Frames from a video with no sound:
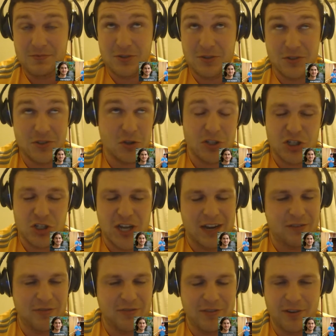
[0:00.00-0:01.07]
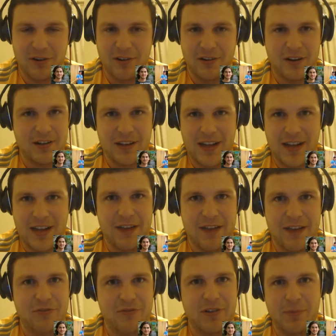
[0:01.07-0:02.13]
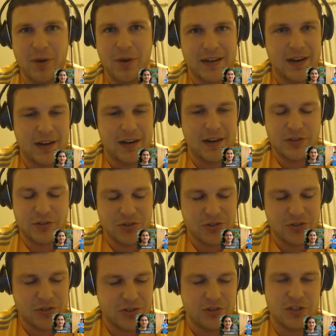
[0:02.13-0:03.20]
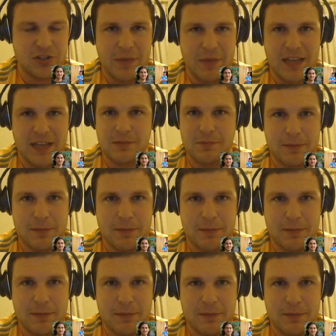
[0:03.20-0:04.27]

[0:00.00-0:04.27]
so Jennifer and like everybody there. They're just such amazing people.